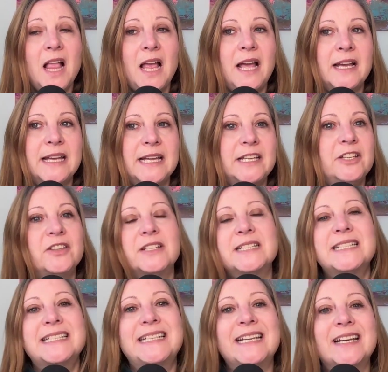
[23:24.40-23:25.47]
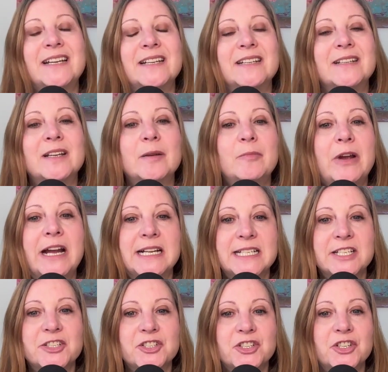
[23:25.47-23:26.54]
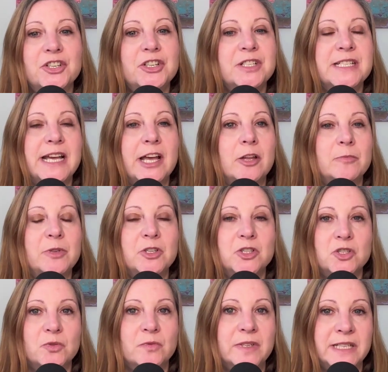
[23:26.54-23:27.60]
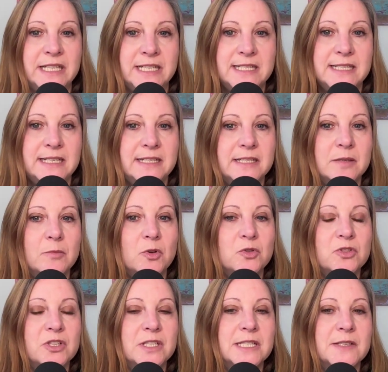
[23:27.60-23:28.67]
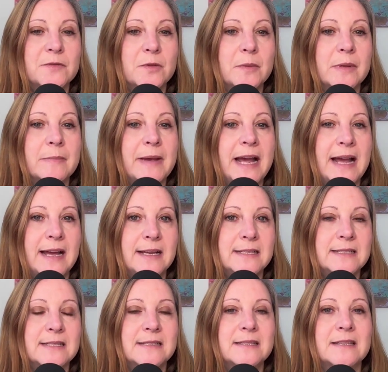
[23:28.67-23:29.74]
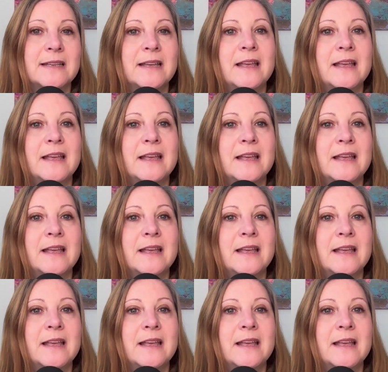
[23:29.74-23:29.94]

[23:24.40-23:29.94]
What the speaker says: Again, you can see a practitioner to help you to release these emotions from the past,